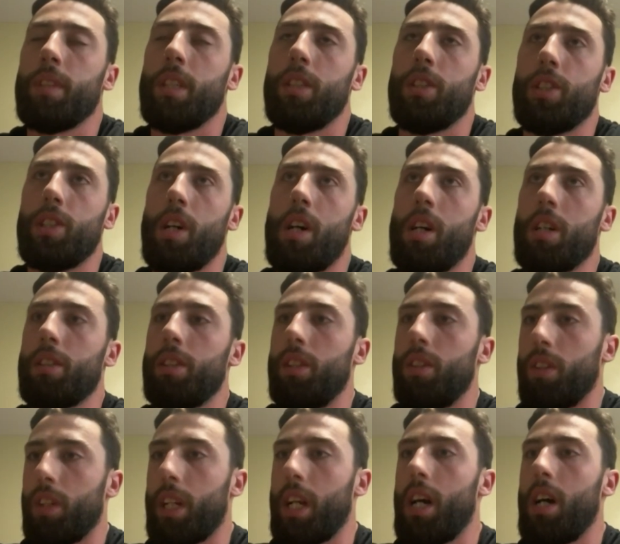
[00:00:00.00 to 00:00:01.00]

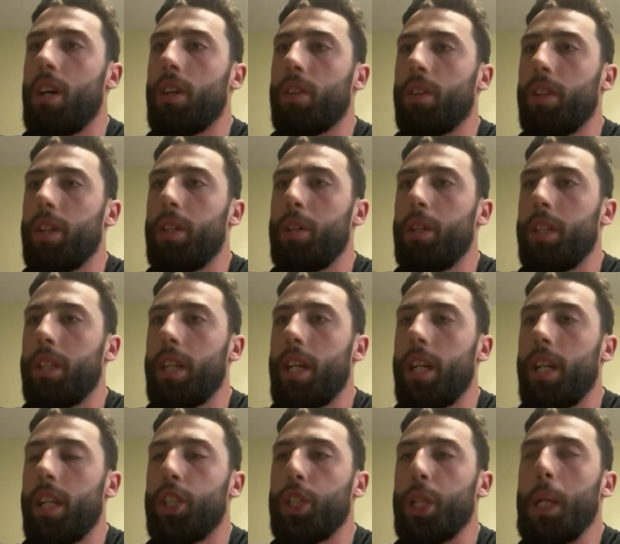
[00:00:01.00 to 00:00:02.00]
Stockton or Calgary in
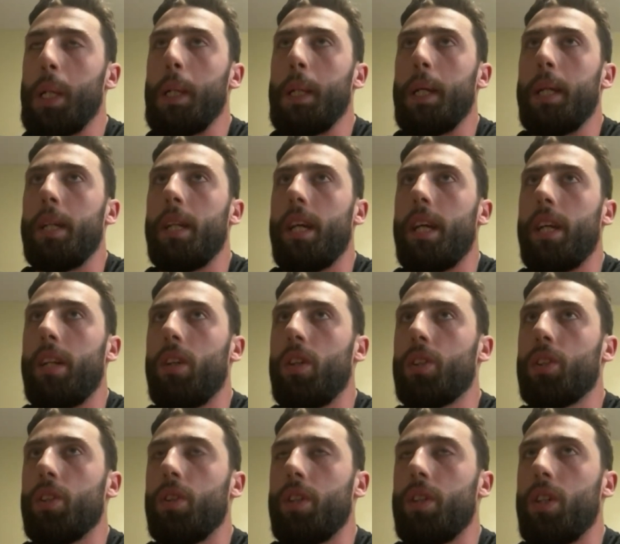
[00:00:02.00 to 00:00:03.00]
the AHL, and
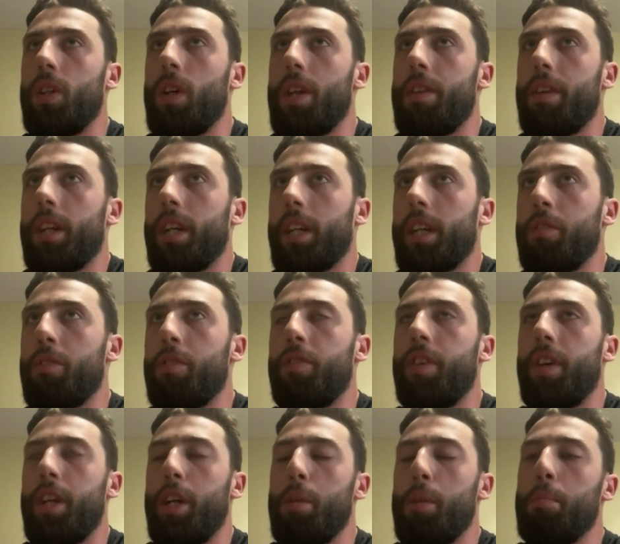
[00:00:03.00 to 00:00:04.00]
also I think I can
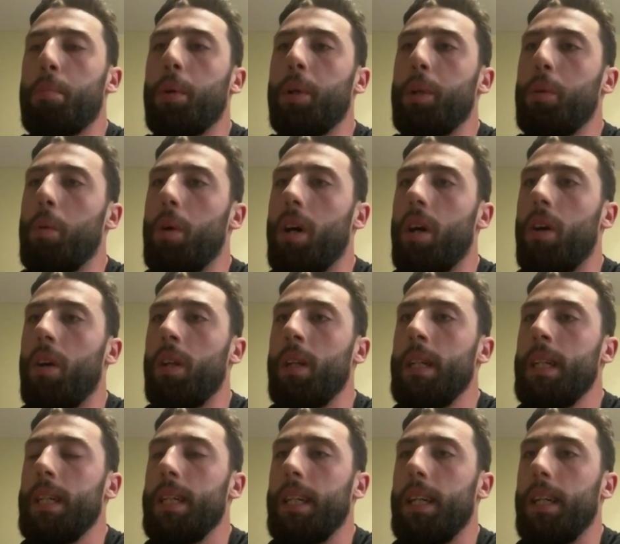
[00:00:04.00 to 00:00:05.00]
fit in pretty well
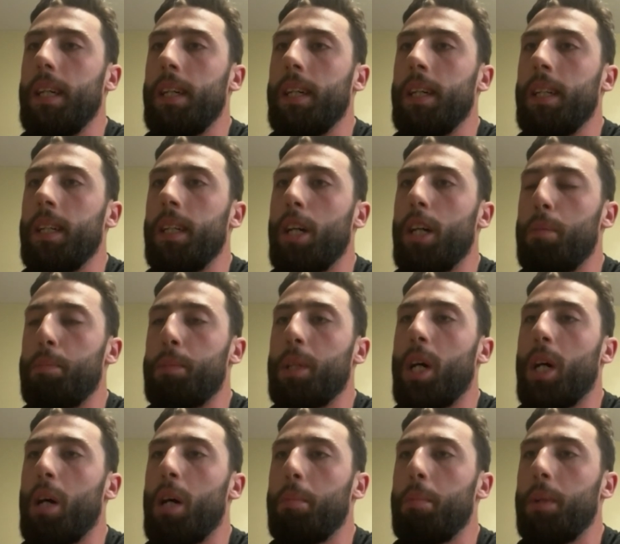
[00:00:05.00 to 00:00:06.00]
up
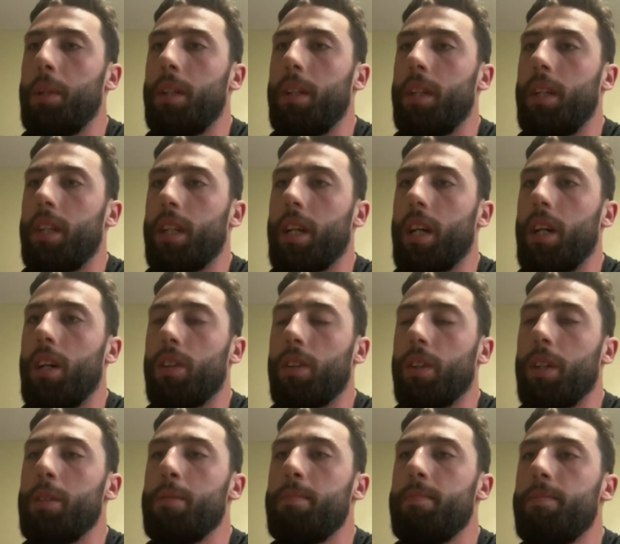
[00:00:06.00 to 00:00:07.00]
top in Calgary.